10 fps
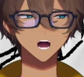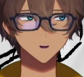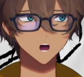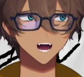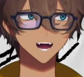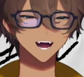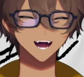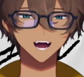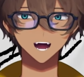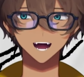me that's
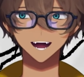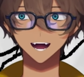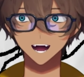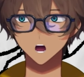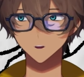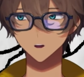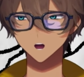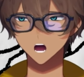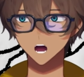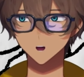not the actual
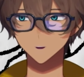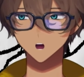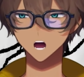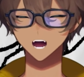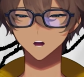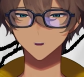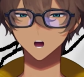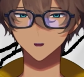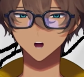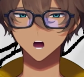sound that happens out of
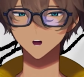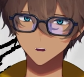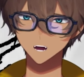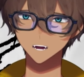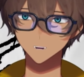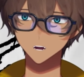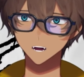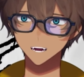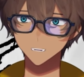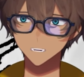bards. Because I was like,
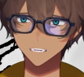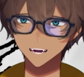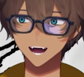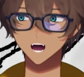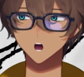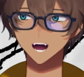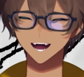it's not. Okay,